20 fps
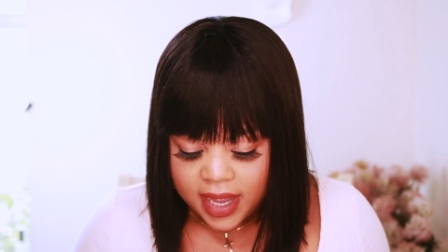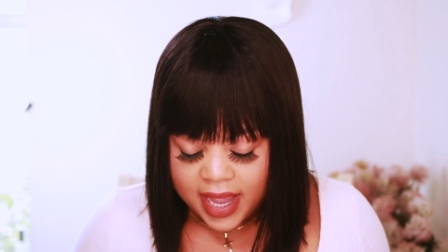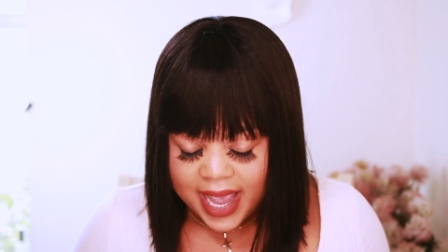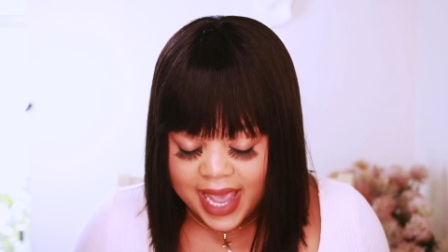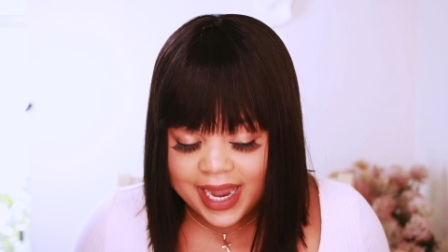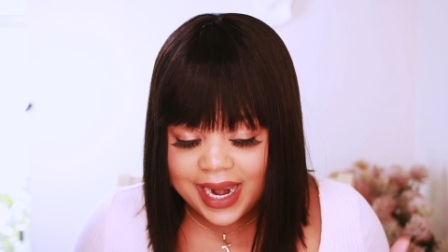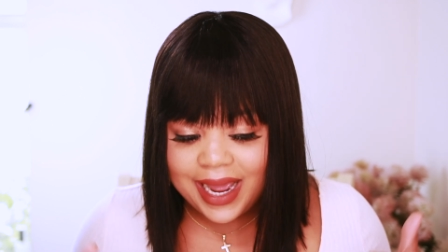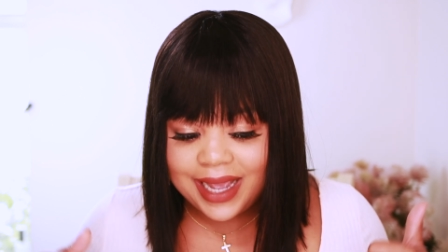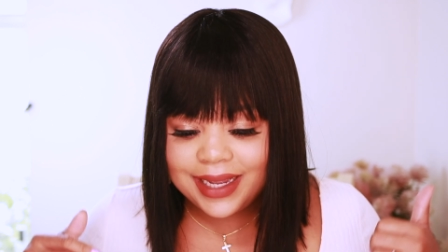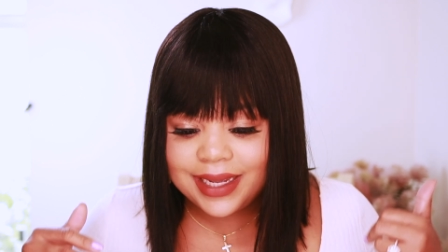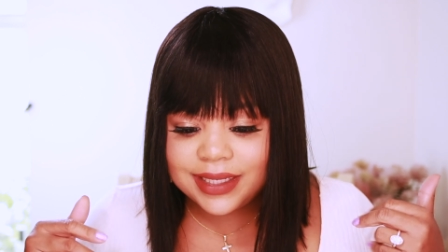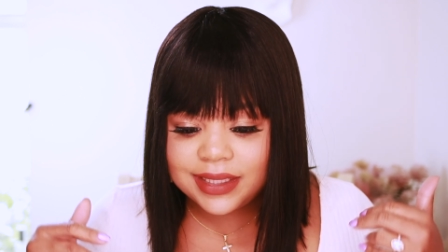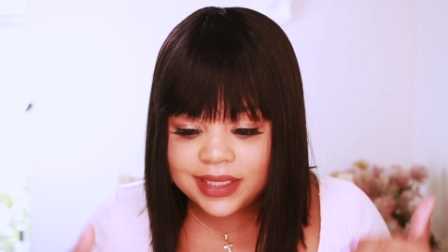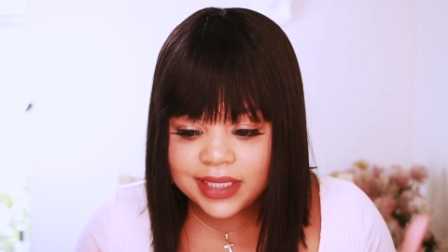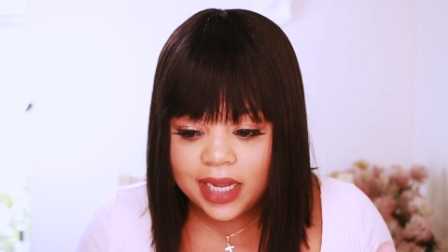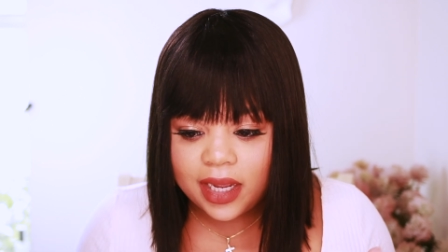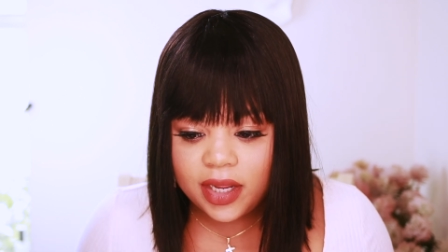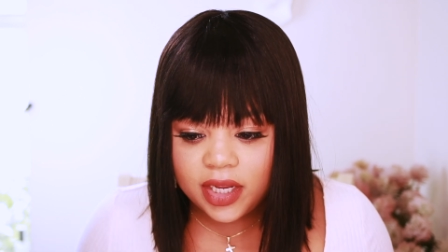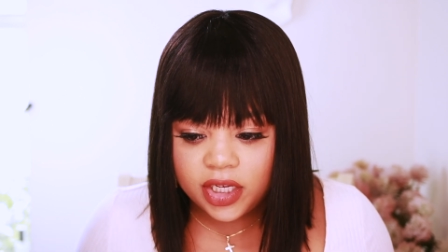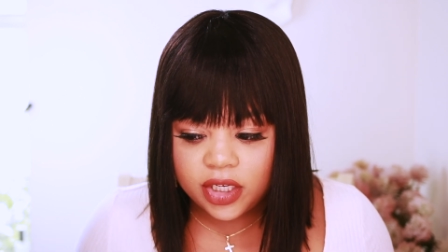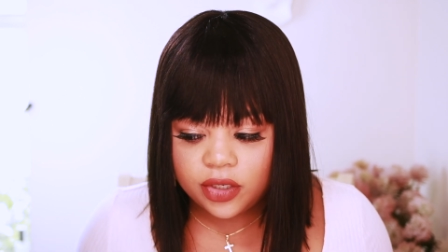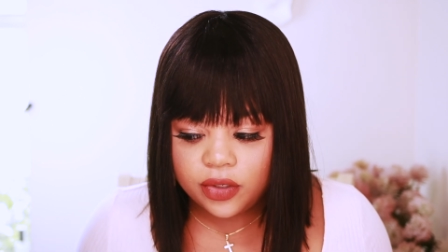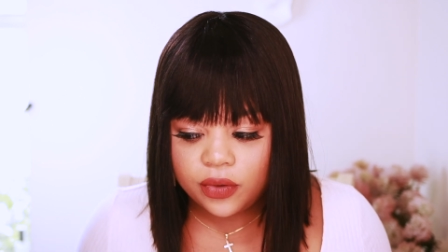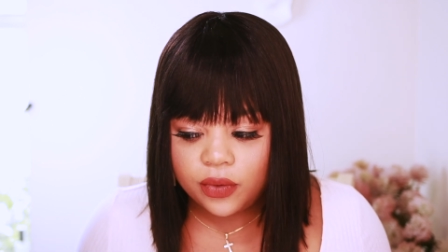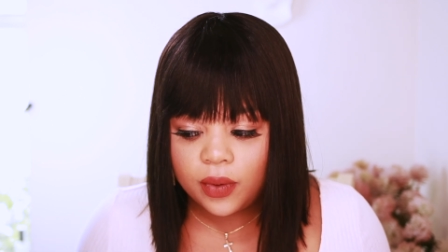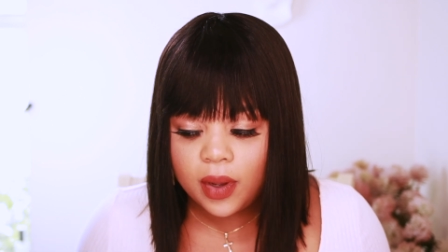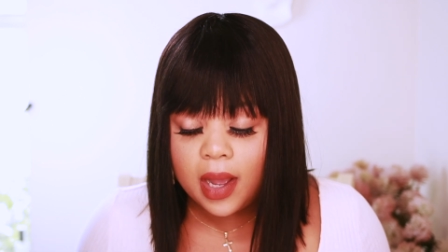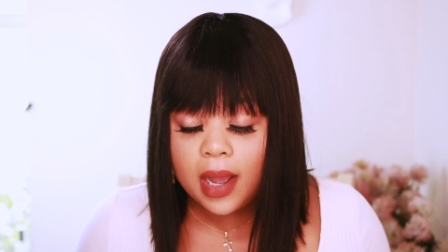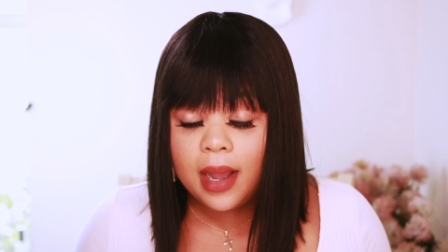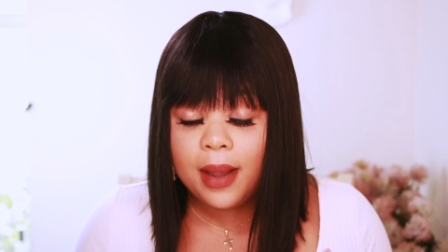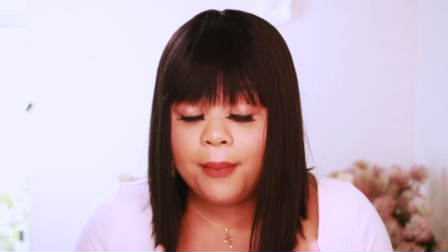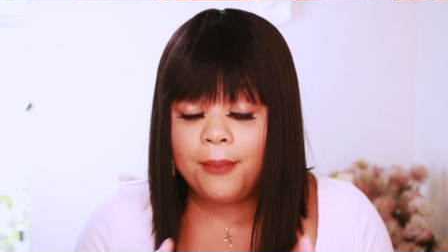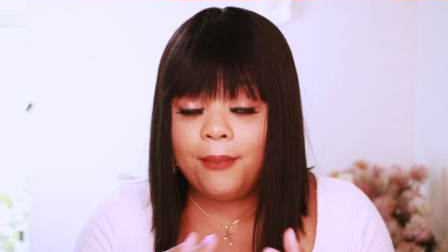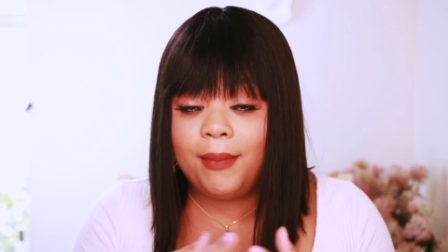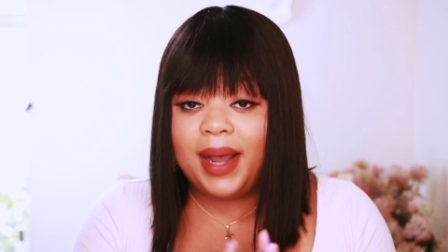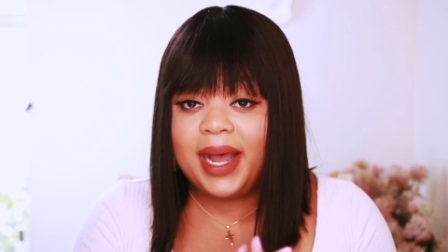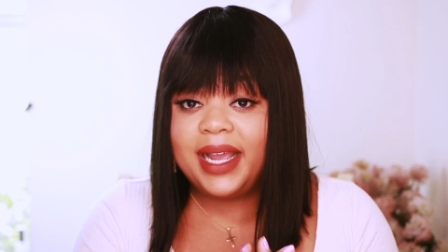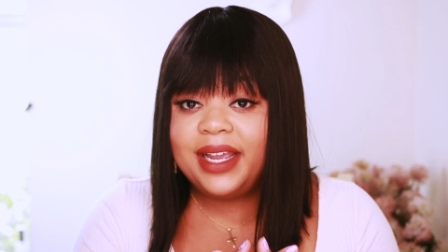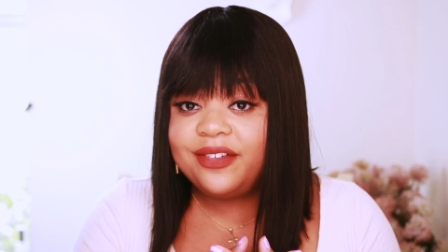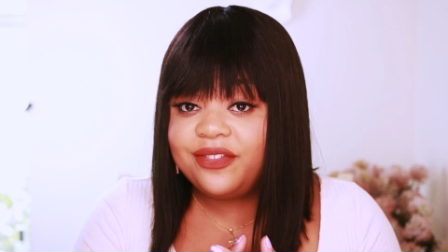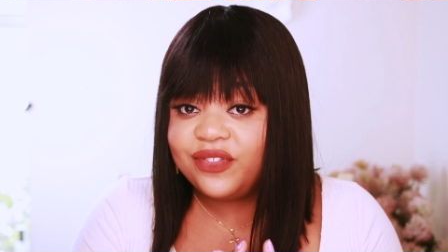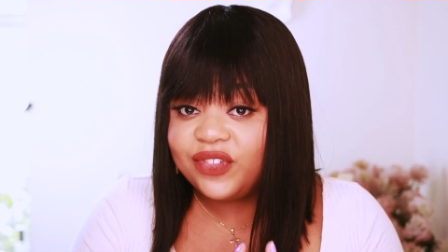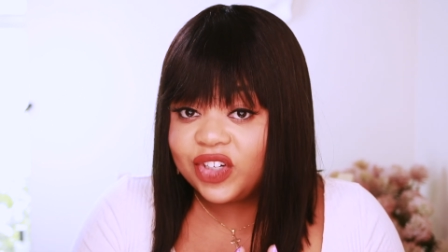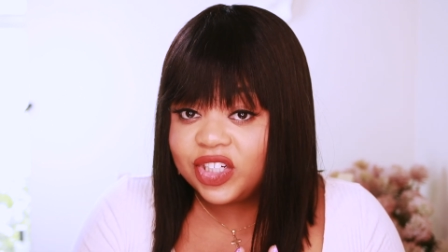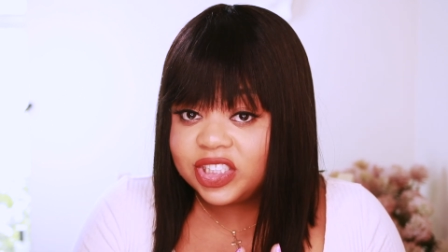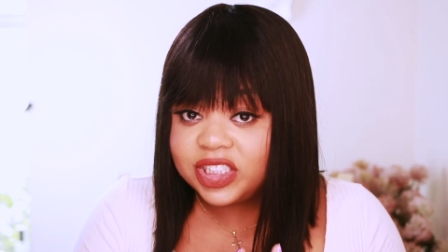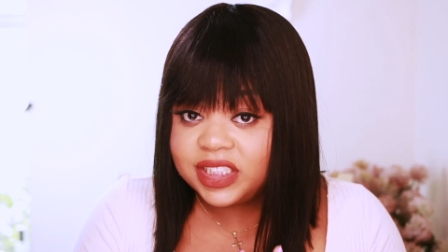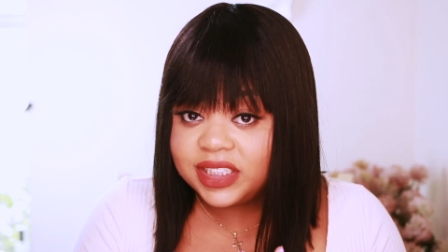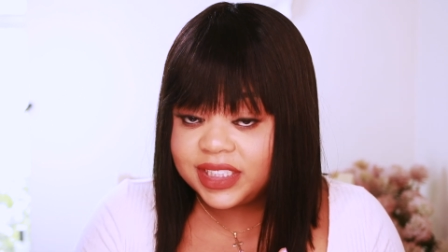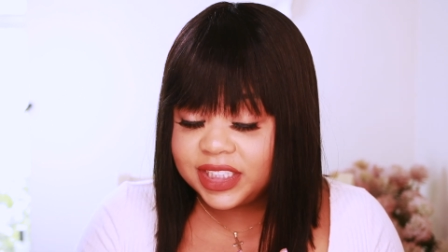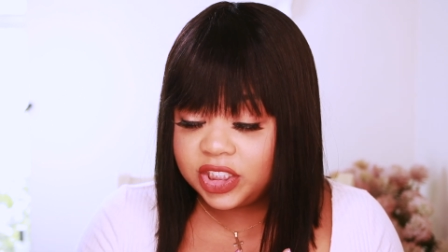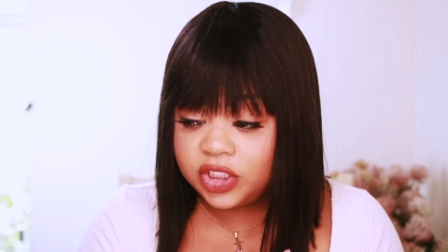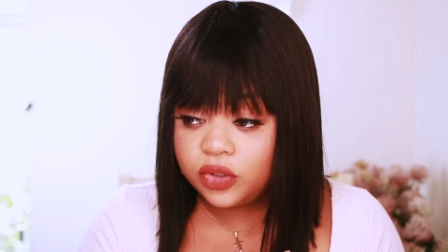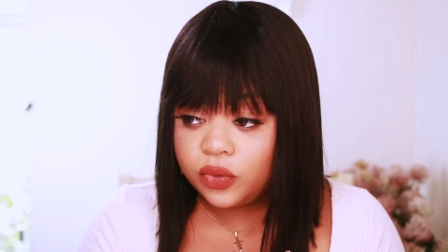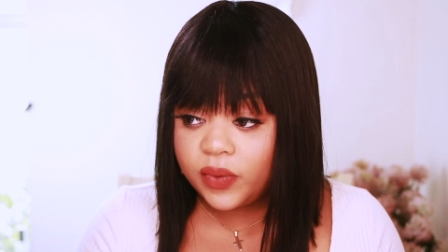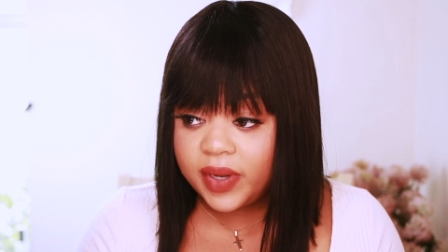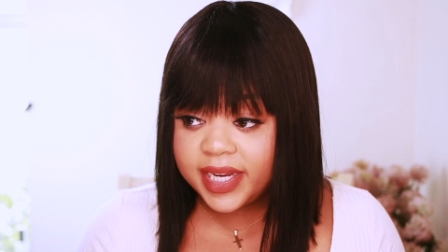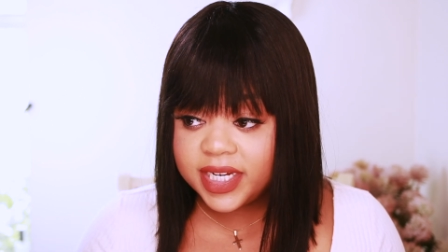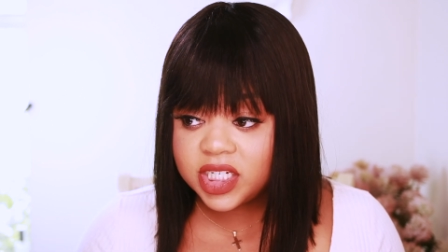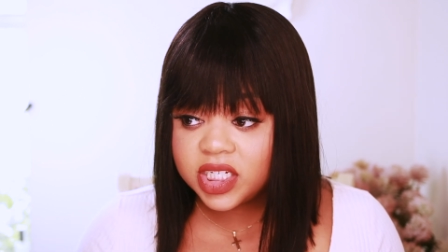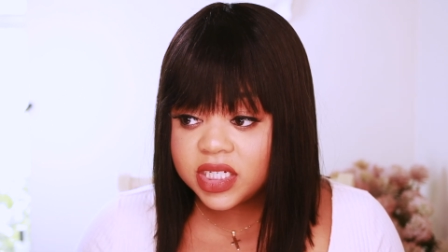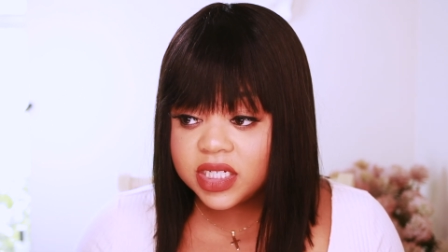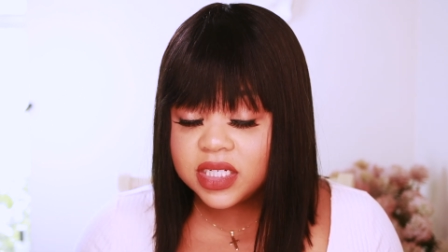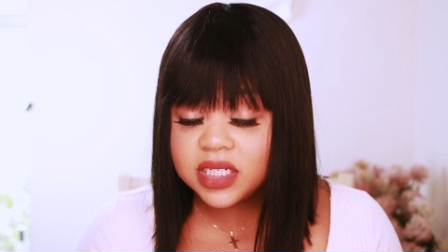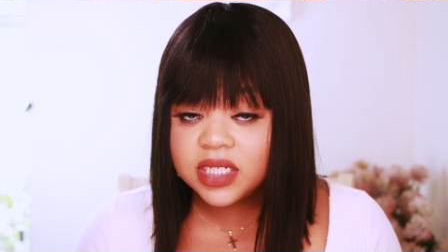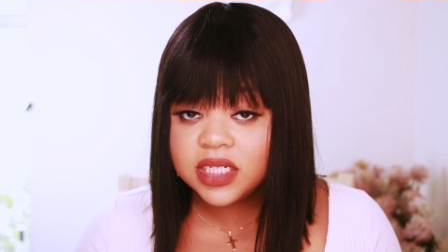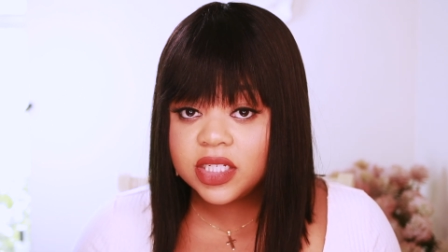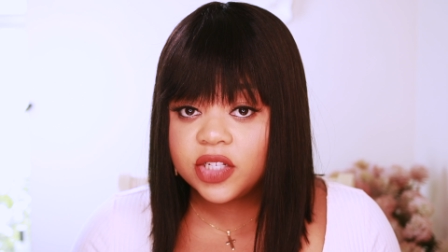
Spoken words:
And I can tell you, my first situation,